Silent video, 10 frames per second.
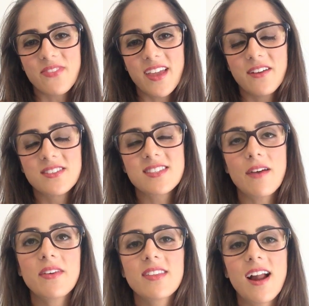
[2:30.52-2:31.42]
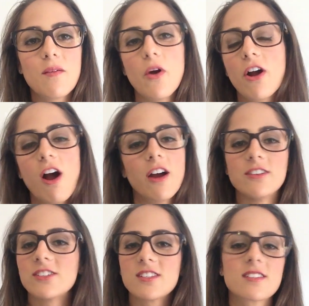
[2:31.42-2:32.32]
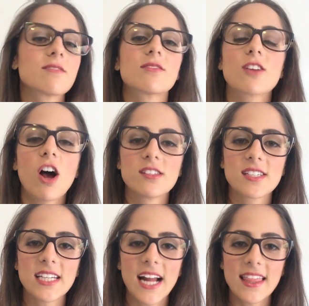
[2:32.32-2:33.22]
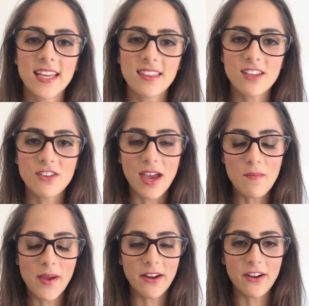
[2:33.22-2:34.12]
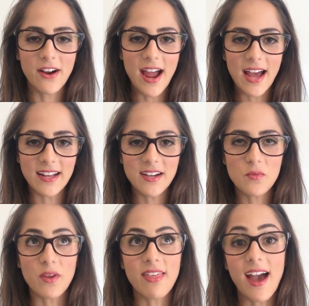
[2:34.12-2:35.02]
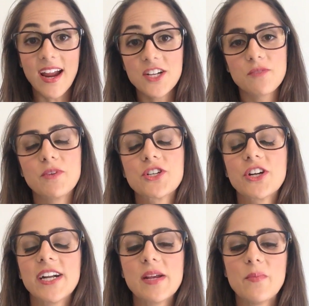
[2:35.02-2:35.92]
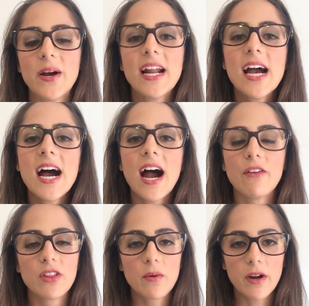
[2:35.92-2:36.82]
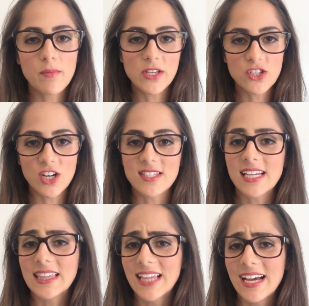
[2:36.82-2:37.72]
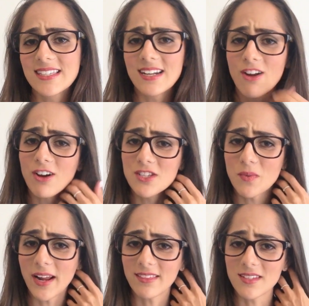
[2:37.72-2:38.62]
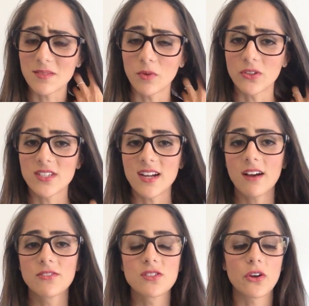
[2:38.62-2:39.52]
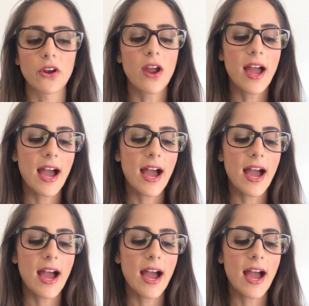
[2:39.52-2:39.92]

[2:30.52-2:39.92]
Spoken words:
it's something that I work on just constantly, and I think that you get better at it with age and maturity, but I really want to be stressing less and not sweating the small stuff. So